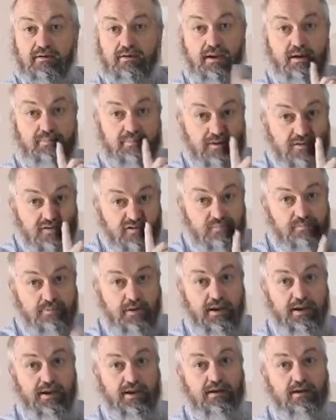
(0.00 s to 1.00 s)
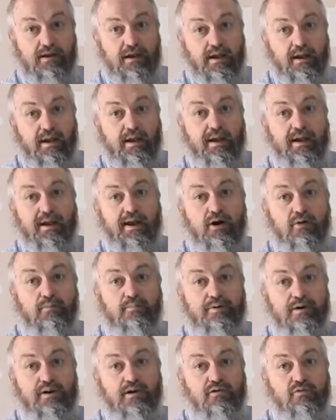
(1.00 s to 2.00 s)
Now I'm going to explain how
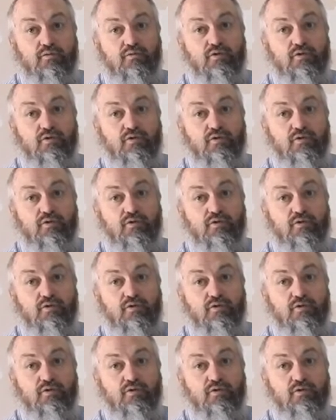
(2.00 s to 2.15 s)
pegs